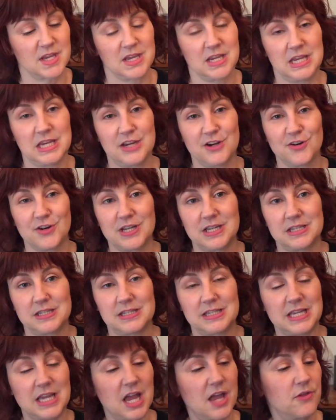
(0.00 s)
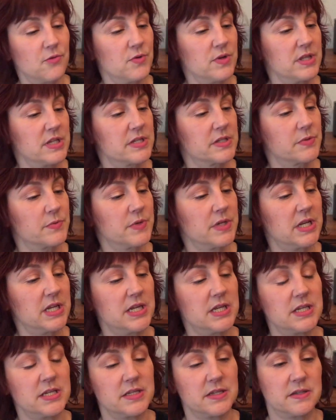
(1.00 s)
here is the other one. This one
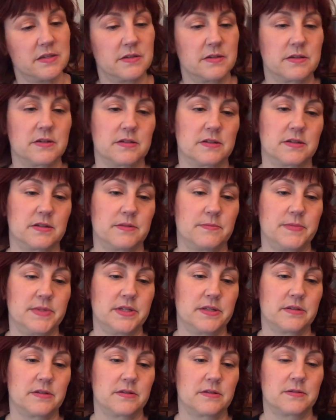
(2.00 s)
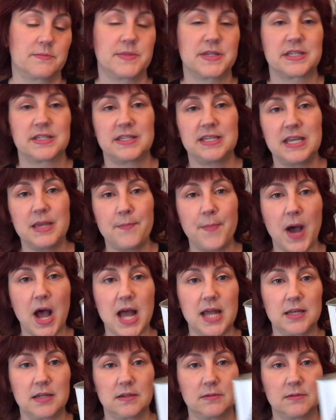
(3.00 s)
is it Miss Teapot?